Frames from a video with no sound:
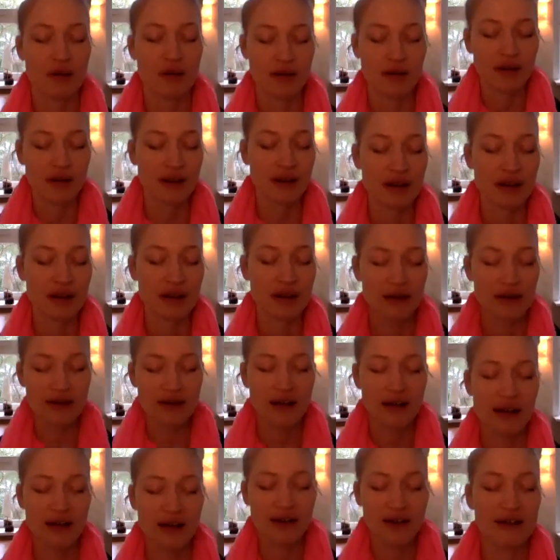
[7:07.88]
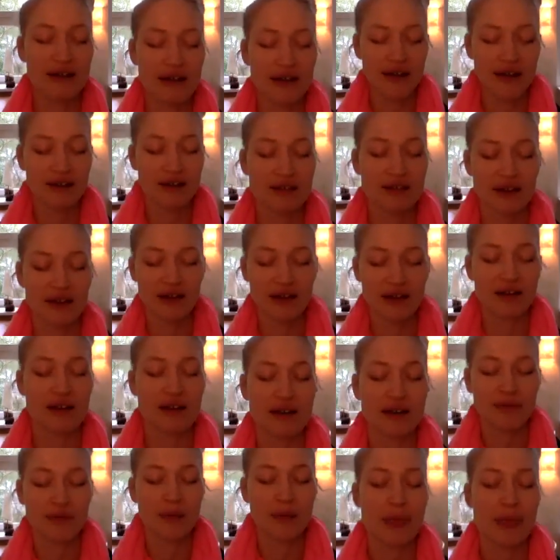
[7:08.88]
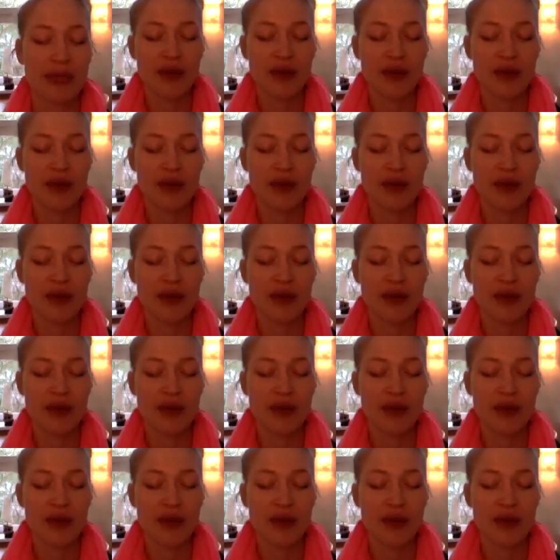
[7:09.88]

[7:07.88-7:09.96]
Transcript: Inhaling, exhaling,